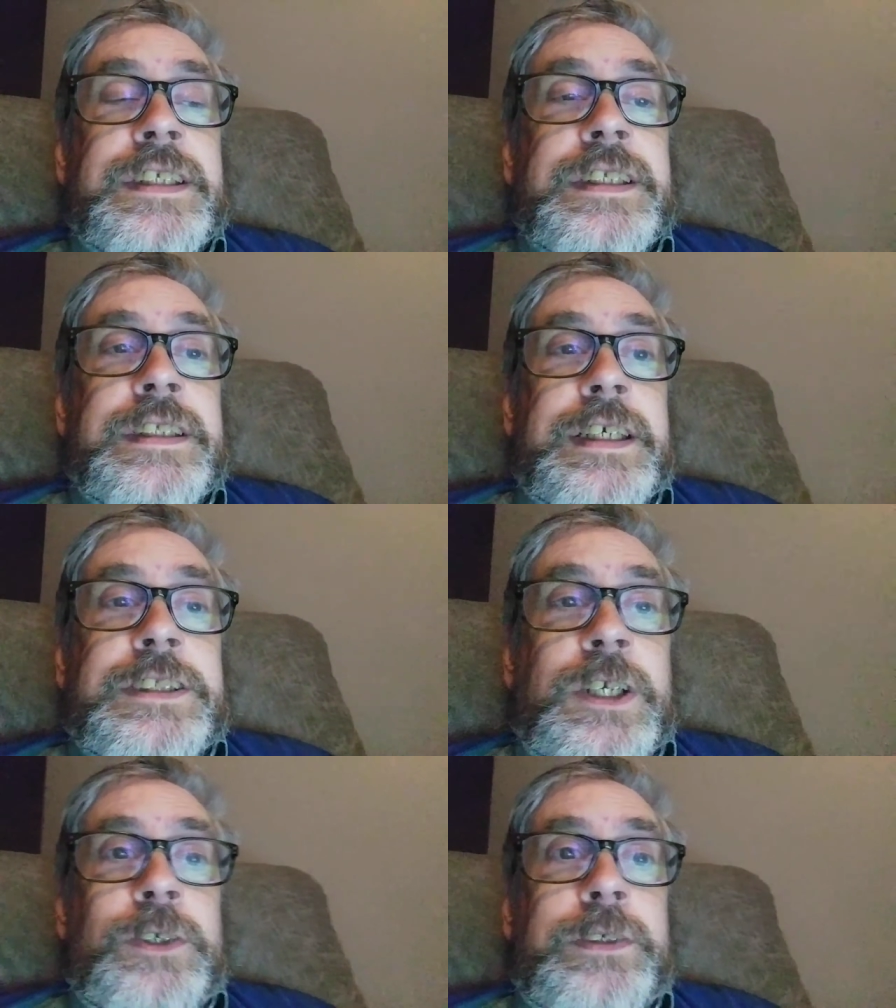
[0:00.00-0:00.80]
Let's
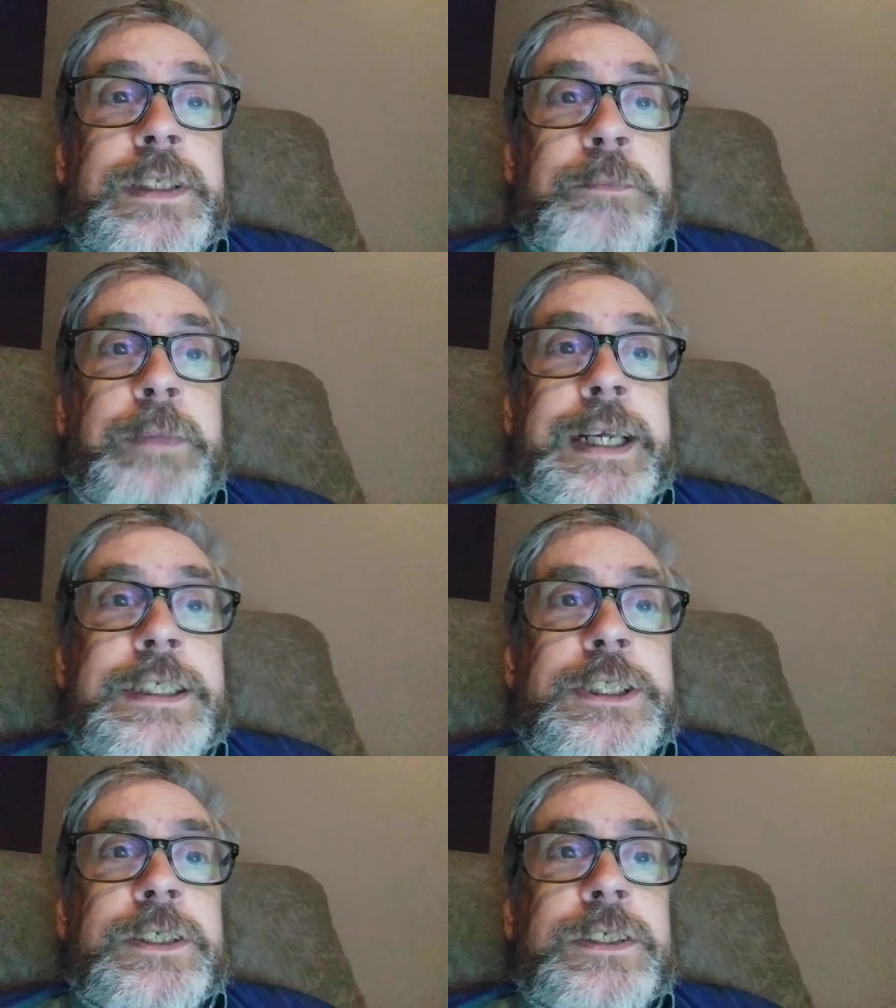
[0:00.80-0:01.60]
go to the
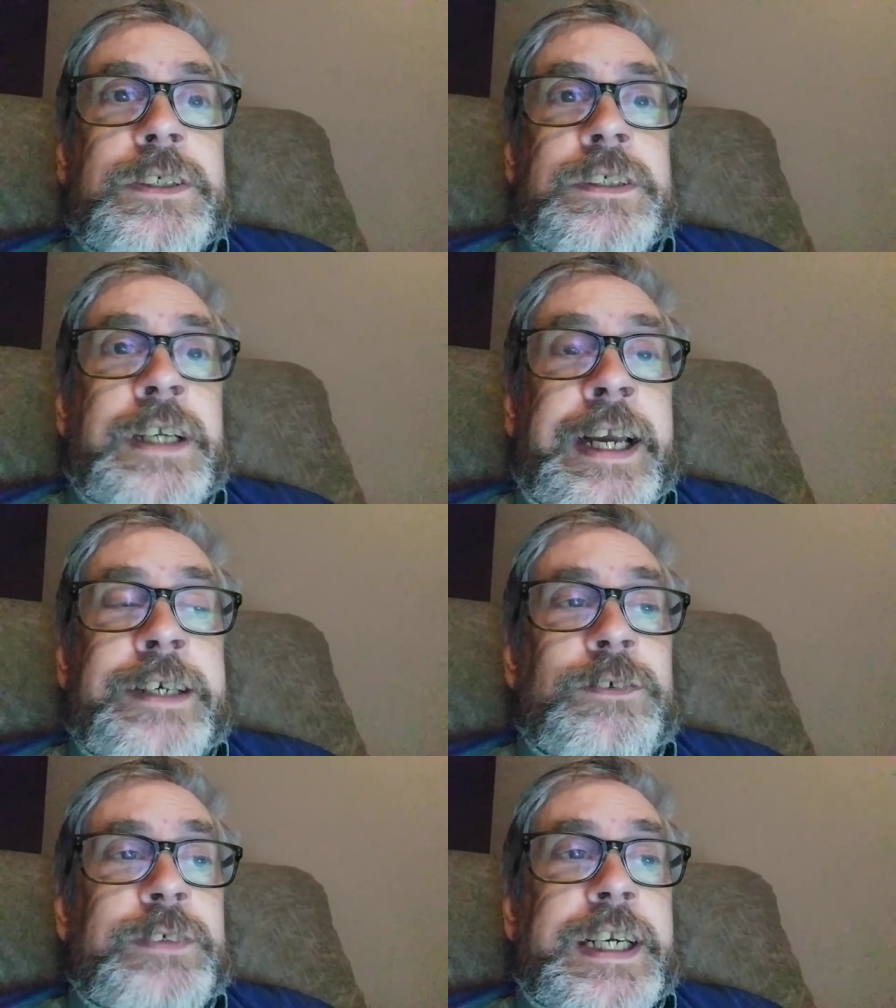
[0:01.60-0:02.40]
manger. I
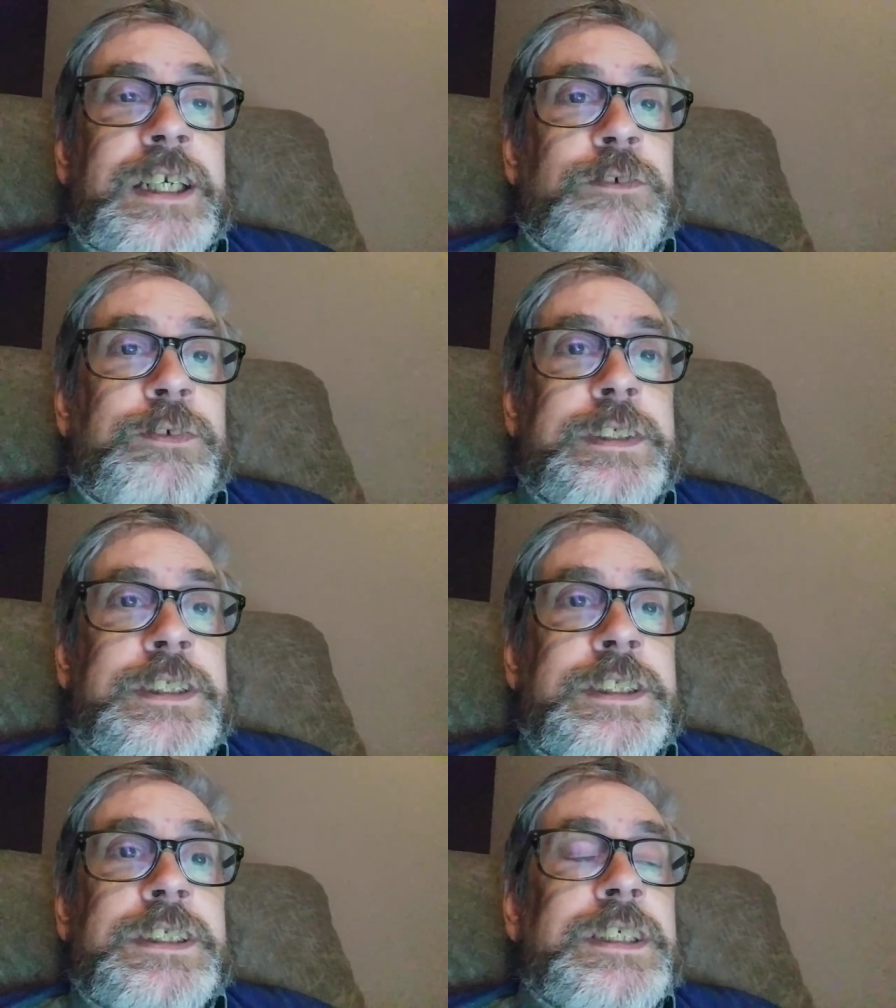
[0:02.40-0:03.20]
don't care if
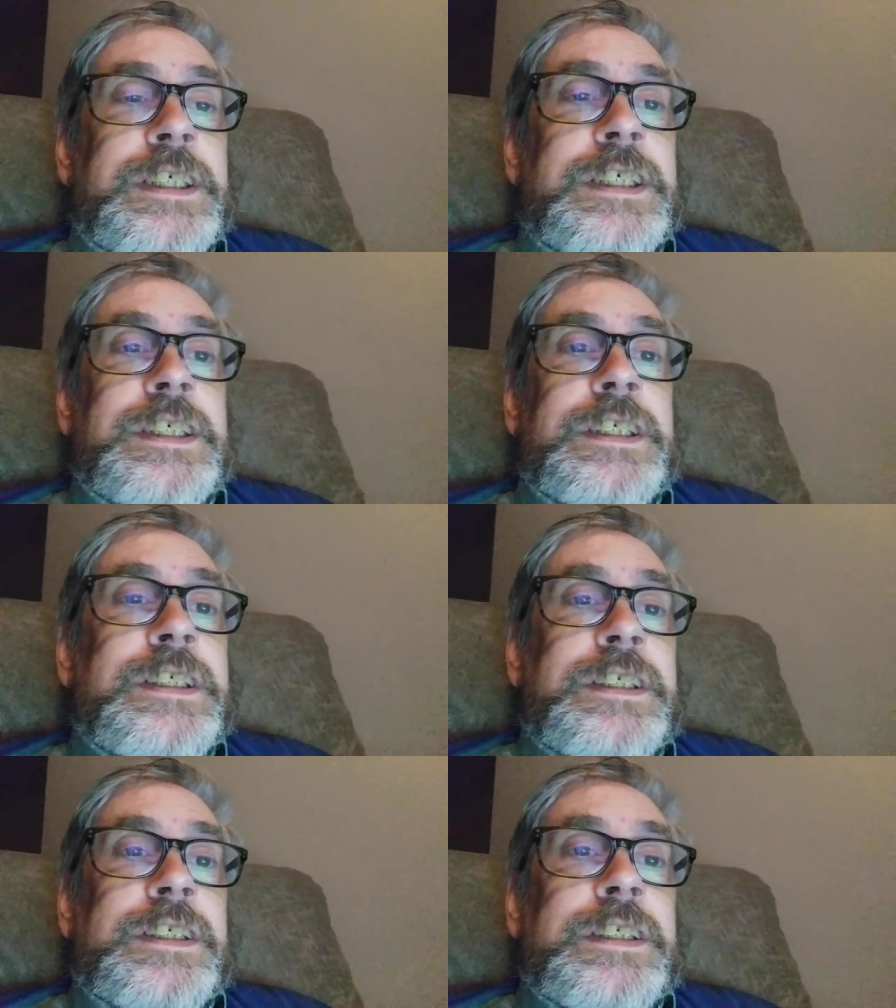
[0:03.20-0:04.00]
it's
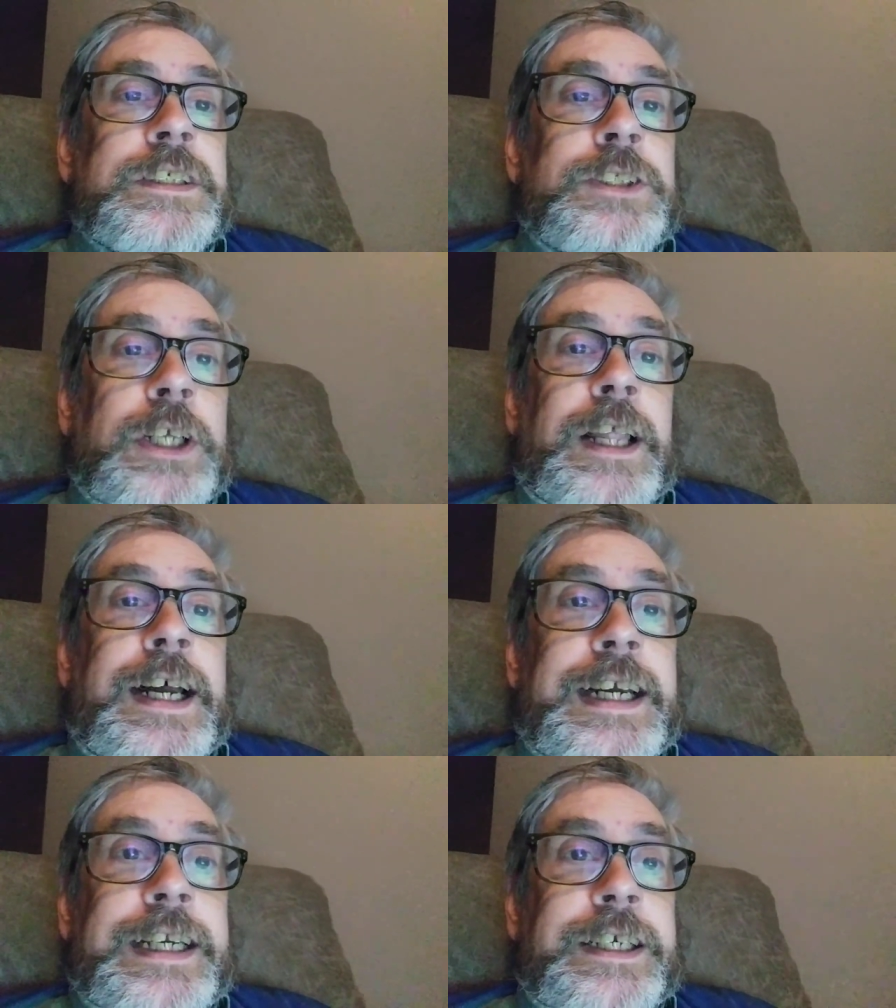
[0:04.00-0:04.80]

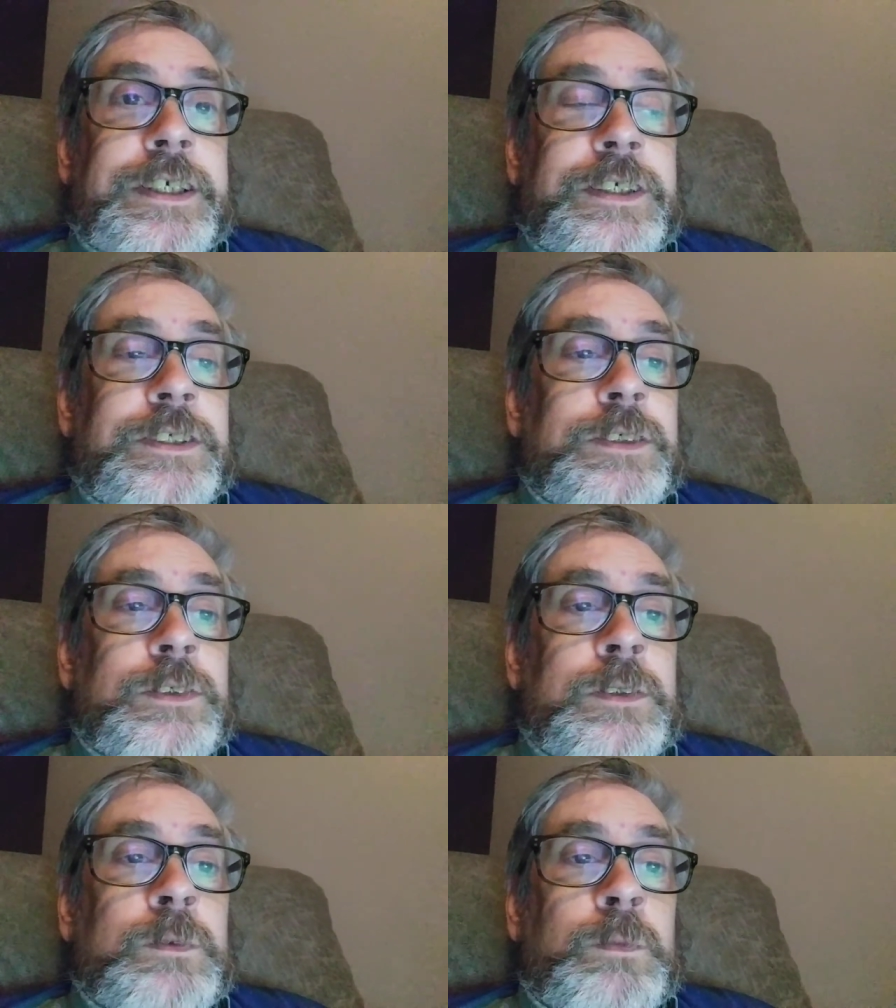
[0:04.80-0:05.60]
July
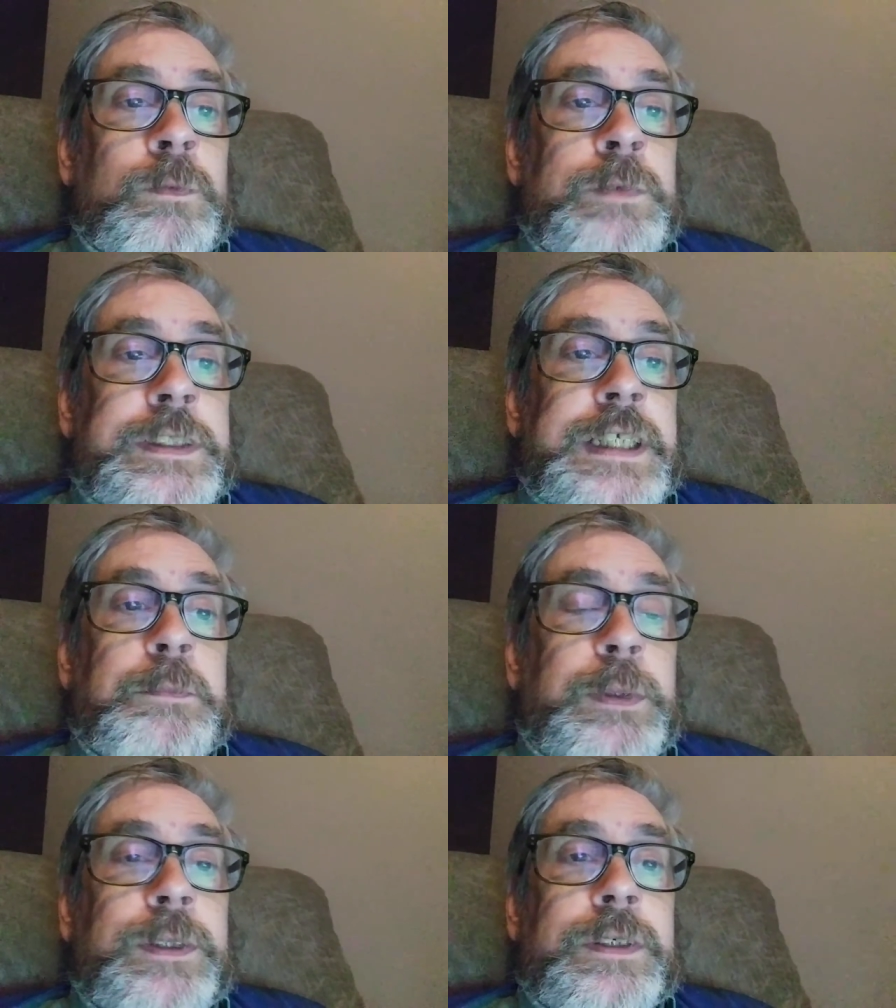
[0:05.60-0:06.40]
or
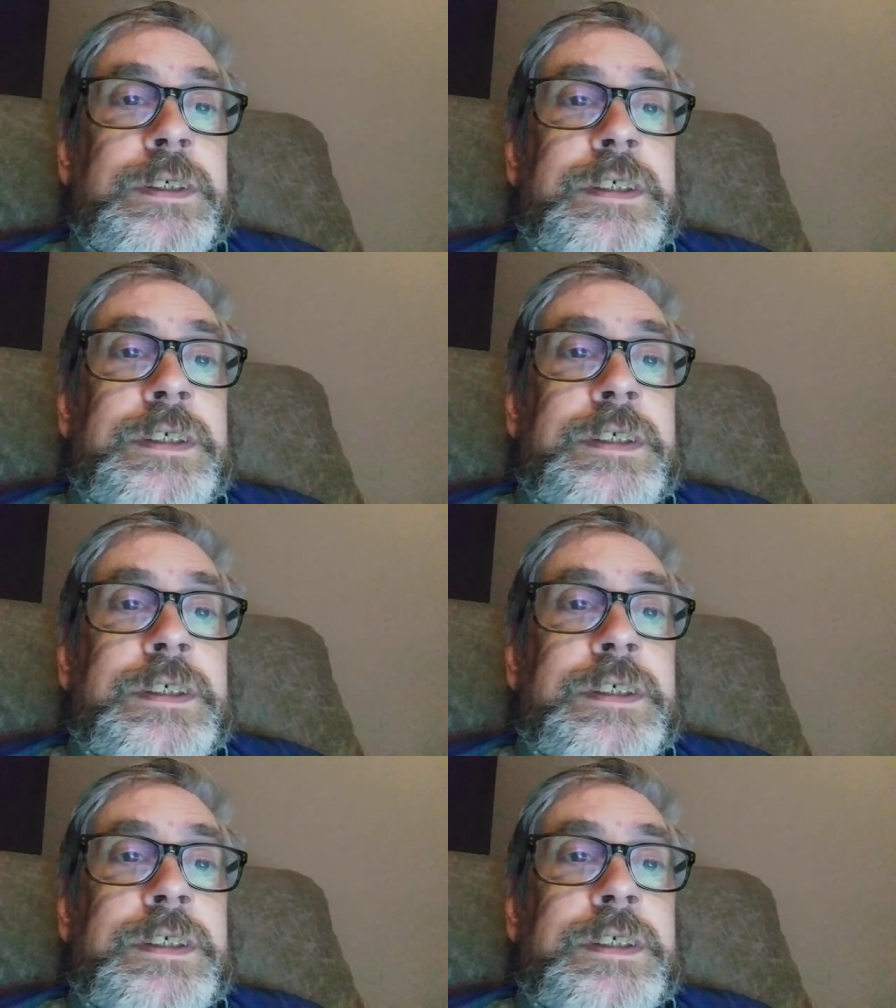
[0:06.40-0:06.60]
December.